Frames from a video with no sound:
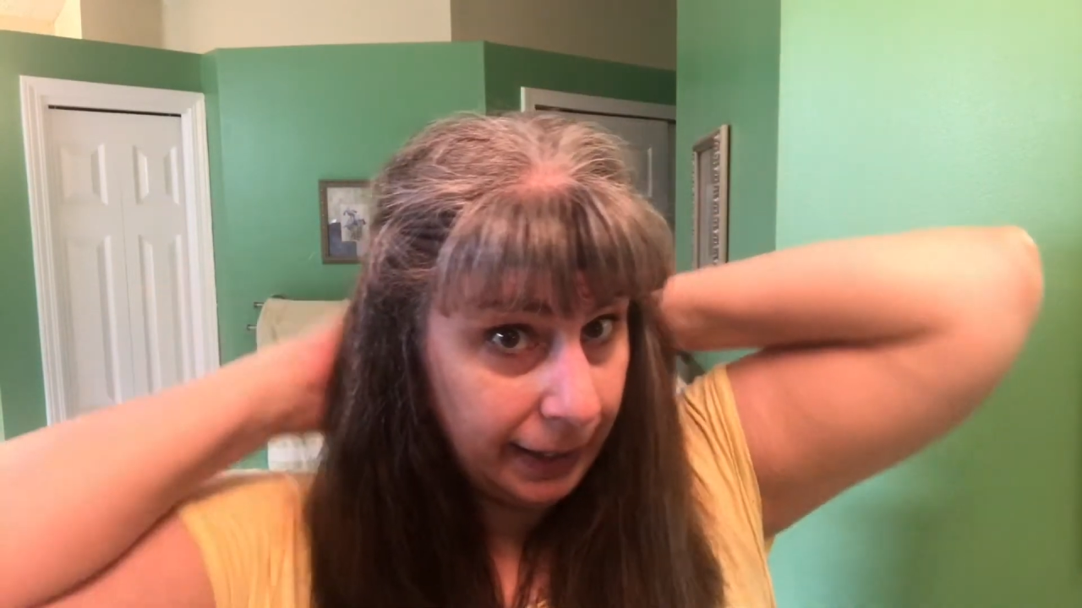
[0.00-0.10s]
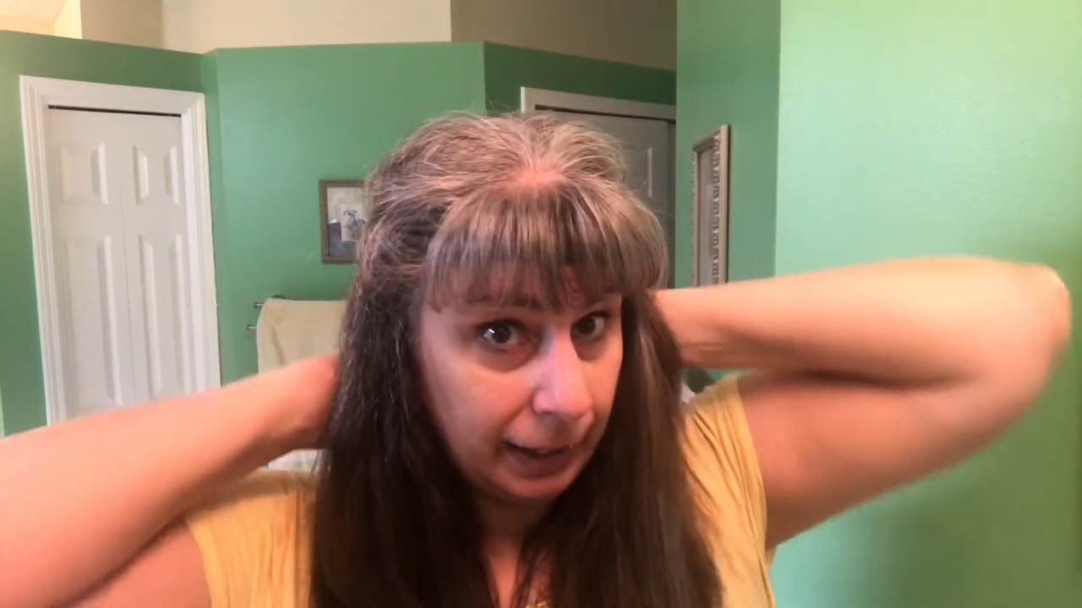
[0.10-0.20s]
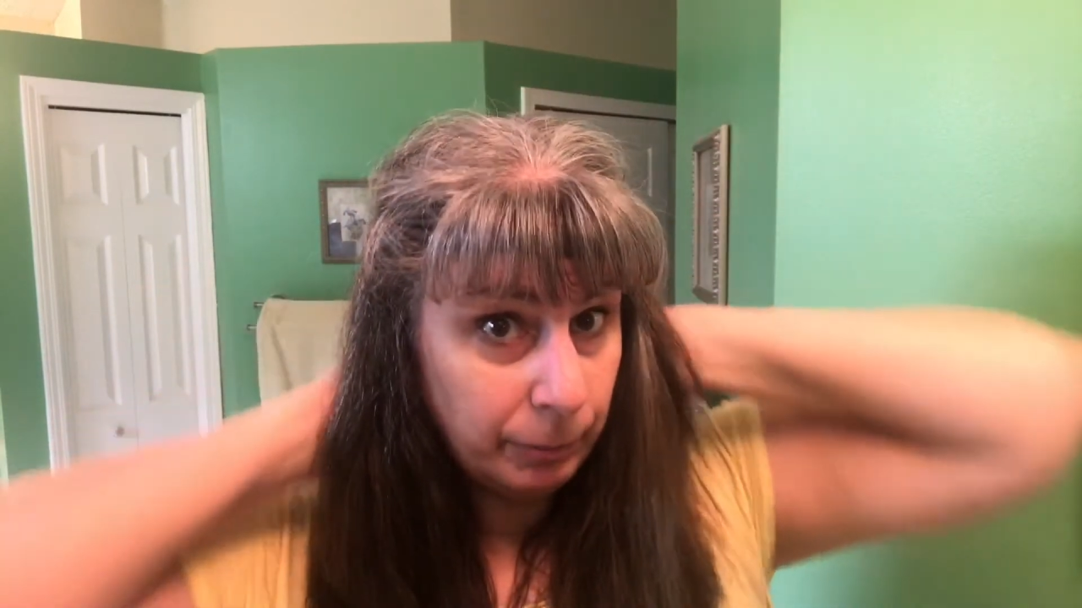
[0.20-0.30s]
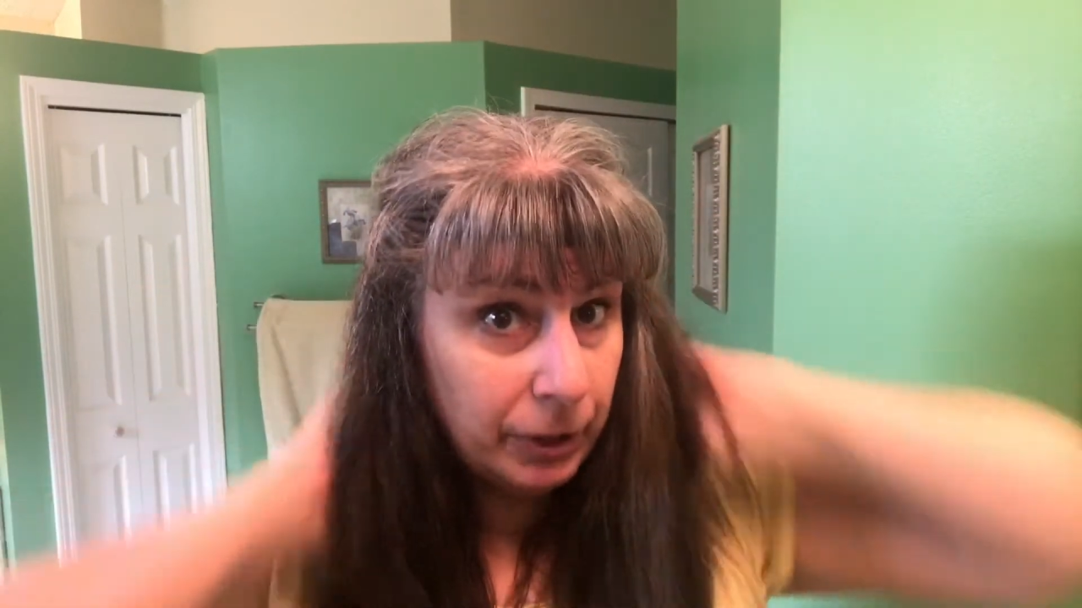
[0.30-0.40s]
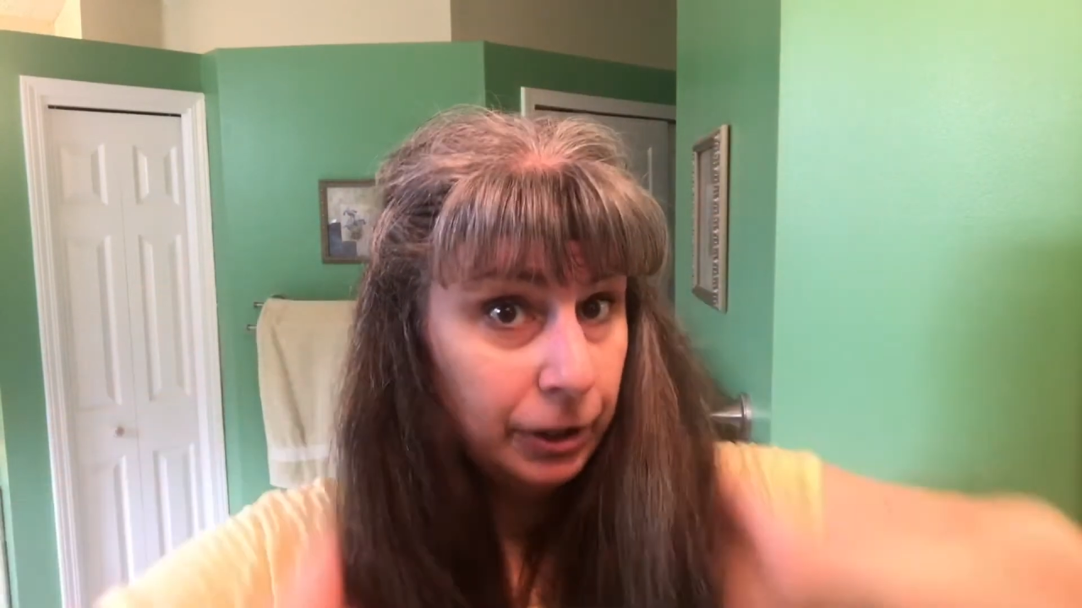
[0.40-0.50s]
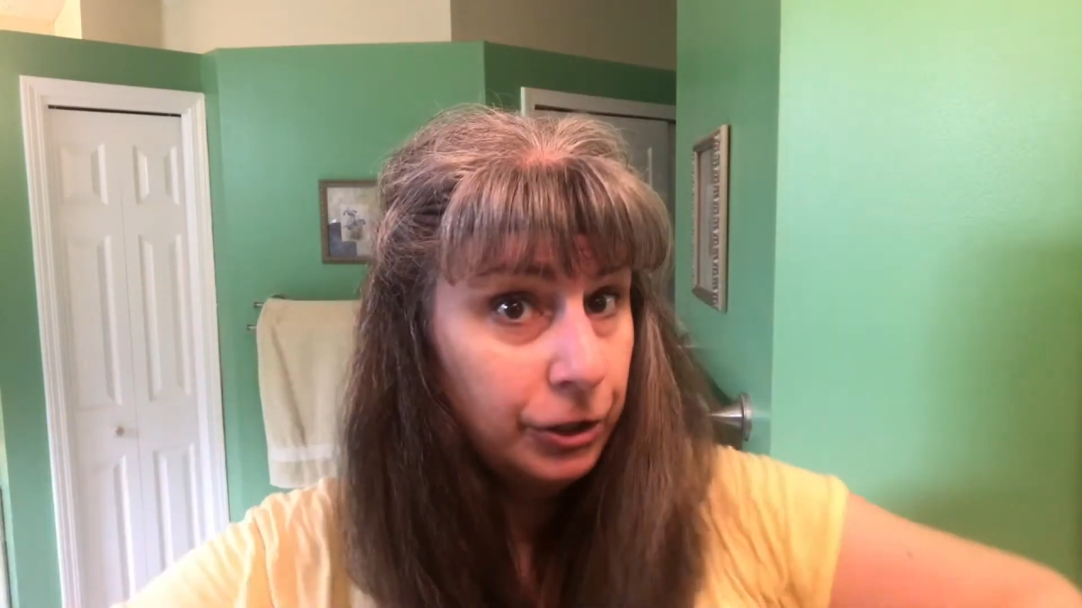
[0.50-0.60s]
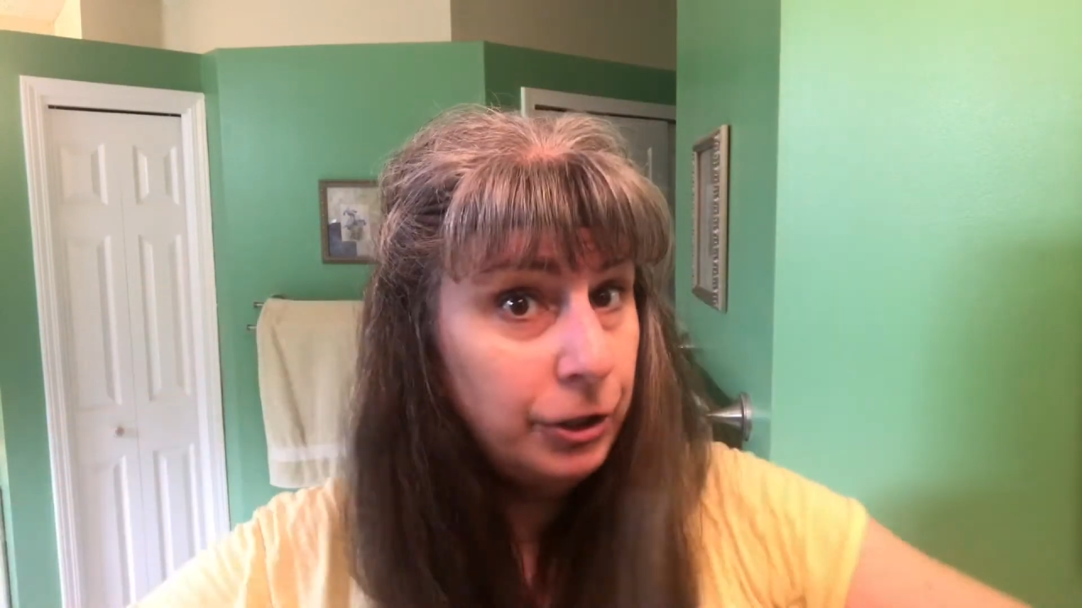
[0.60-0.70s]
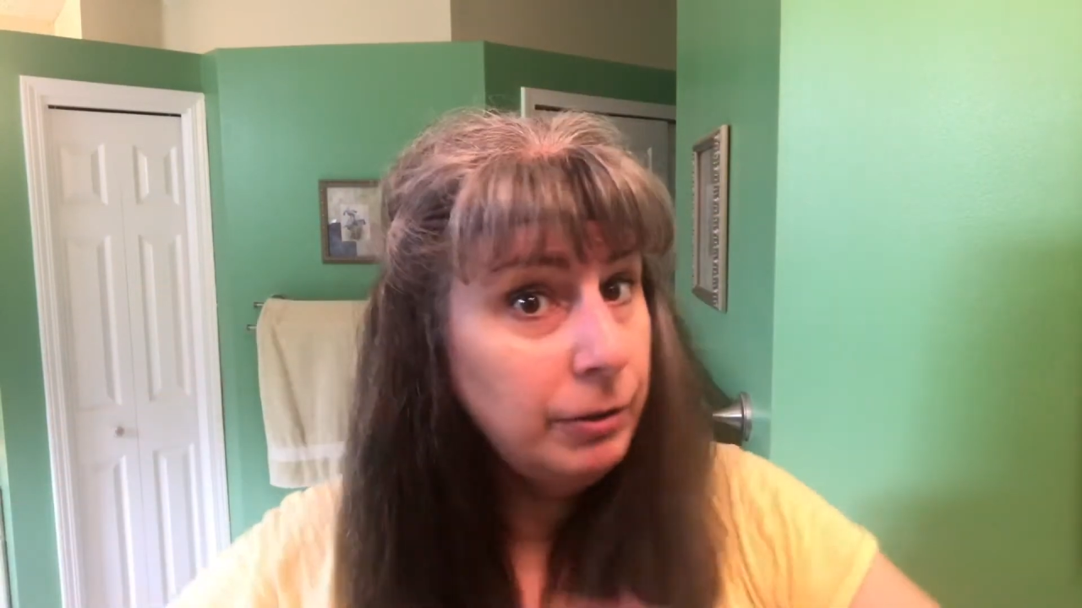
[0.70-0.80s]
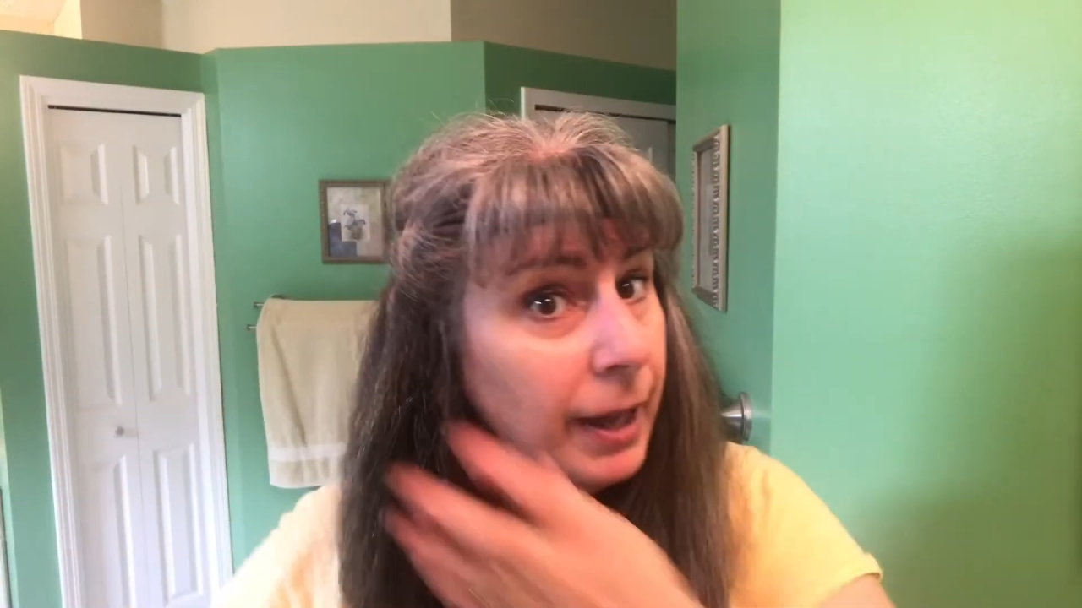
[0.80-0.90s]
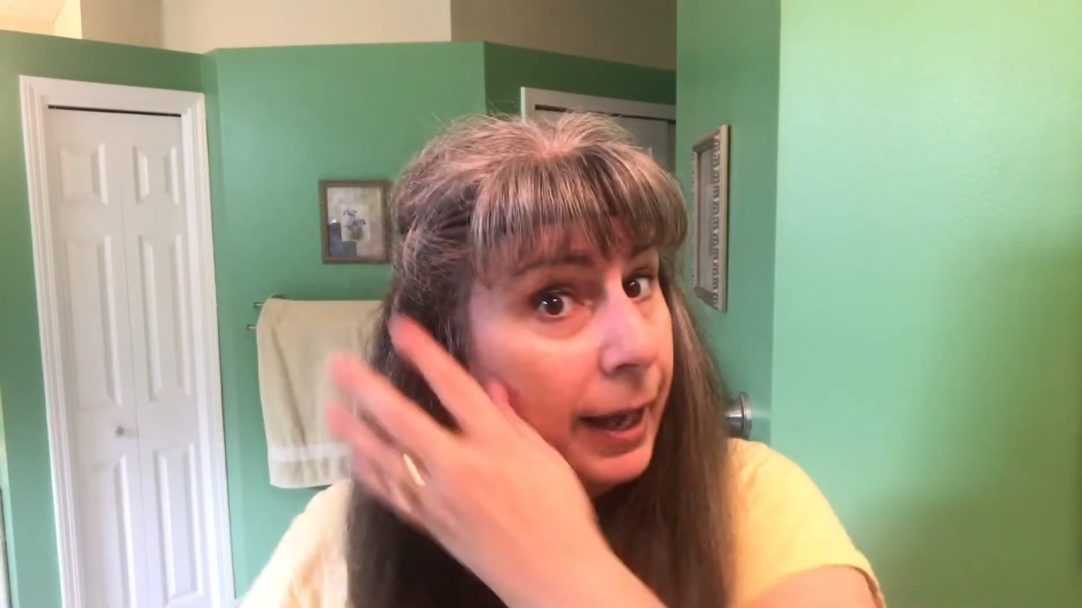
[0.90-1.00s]
And I'm going to
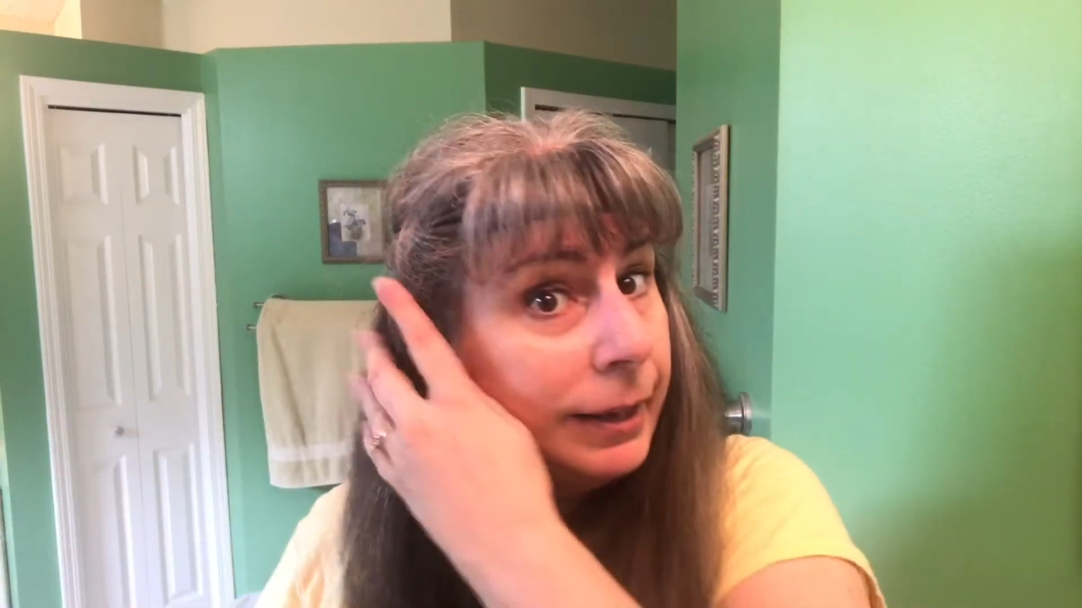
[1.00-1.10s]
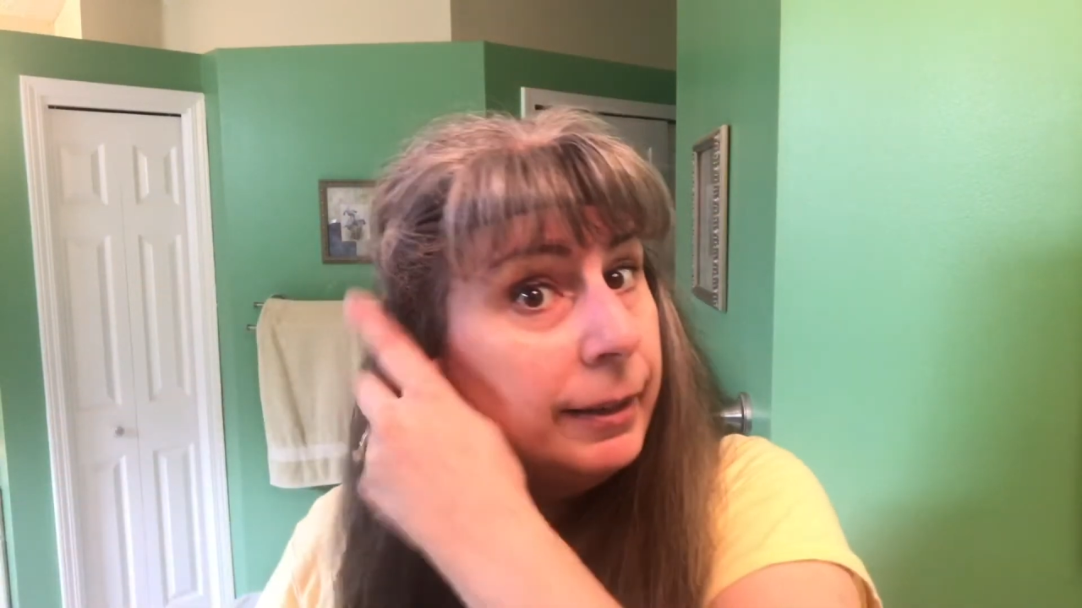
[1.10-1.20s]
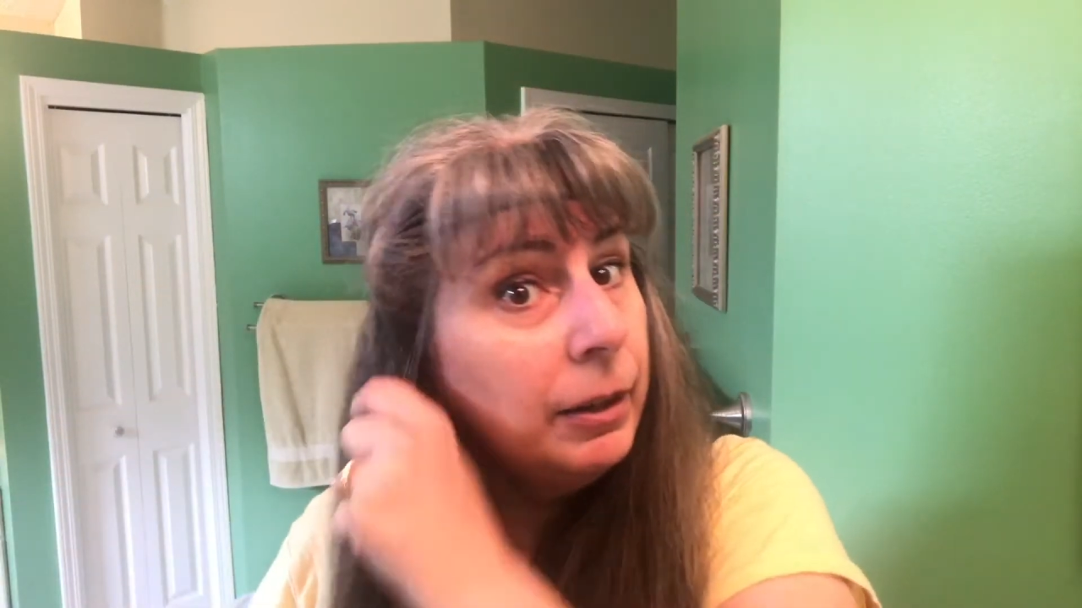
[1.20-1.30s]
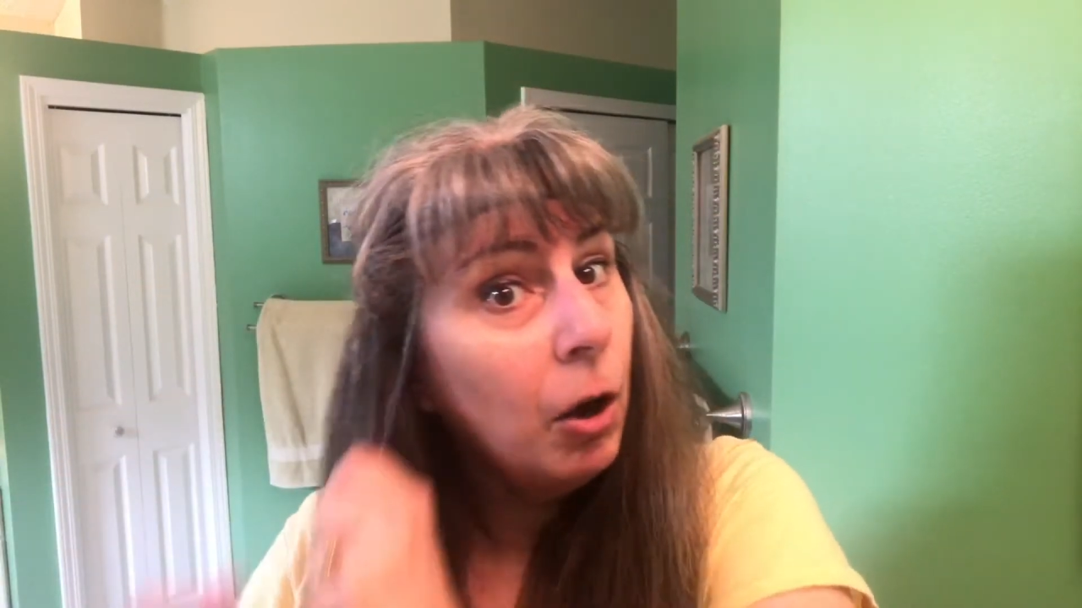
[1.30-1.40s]
do that